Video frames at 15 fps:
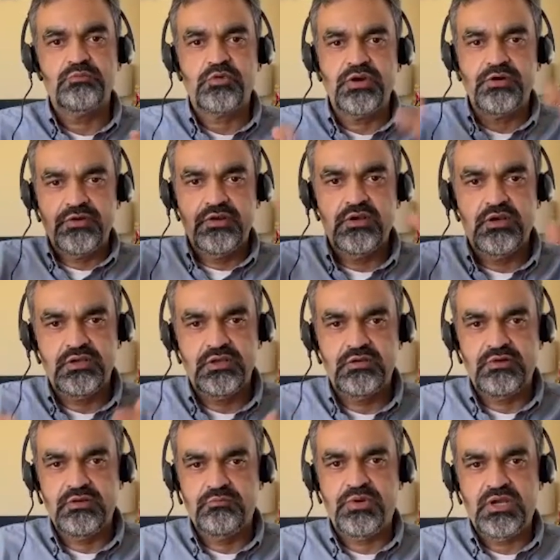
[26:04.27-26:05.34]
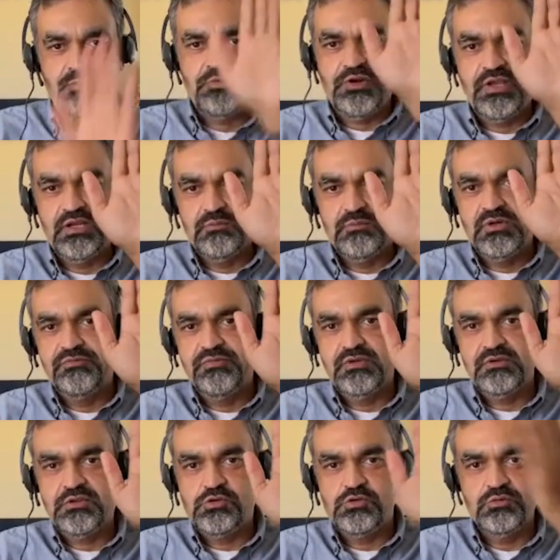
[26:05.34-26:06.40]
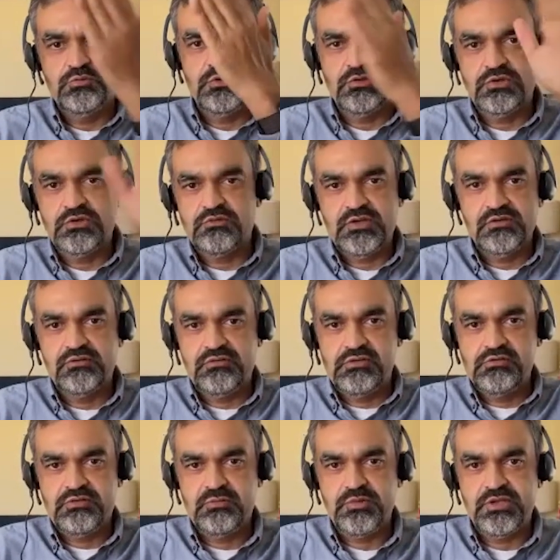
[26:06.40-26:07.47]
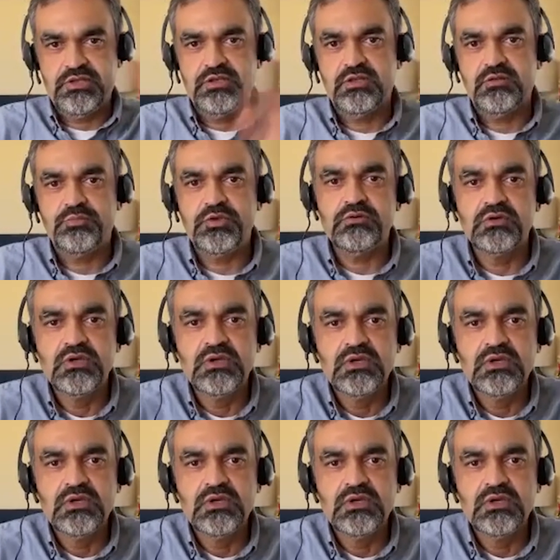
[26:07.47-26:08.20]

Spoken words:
prairie dogging, right? Pop your head above the cube to look around to see if somebody can help you.